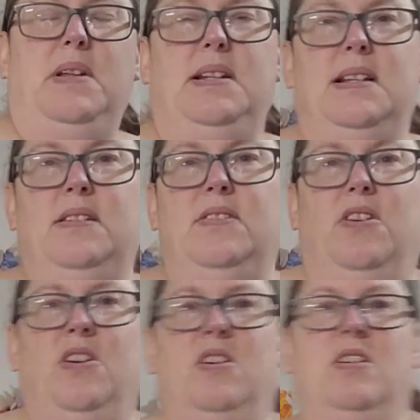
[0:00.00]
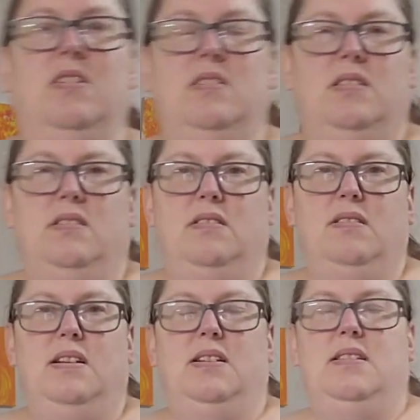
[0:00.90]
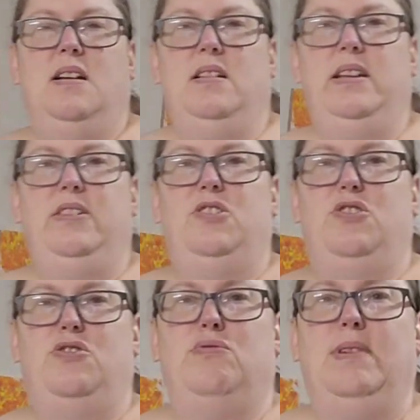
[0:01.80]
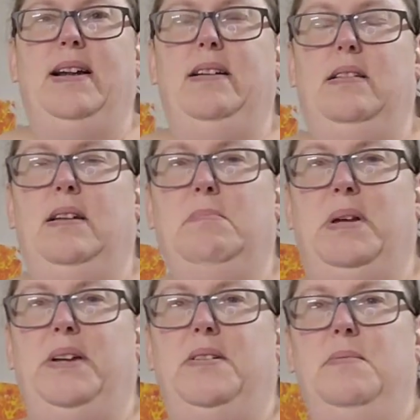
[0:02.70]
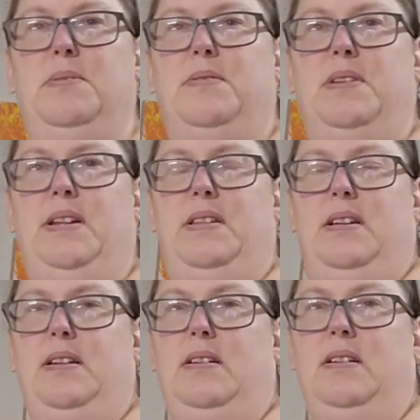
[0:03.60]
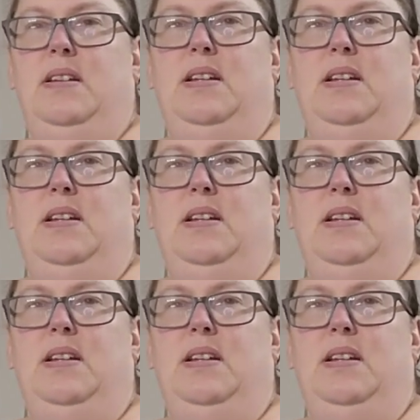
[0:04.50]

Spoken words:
It doesn't hurt. It's not like strangling my arms or anything.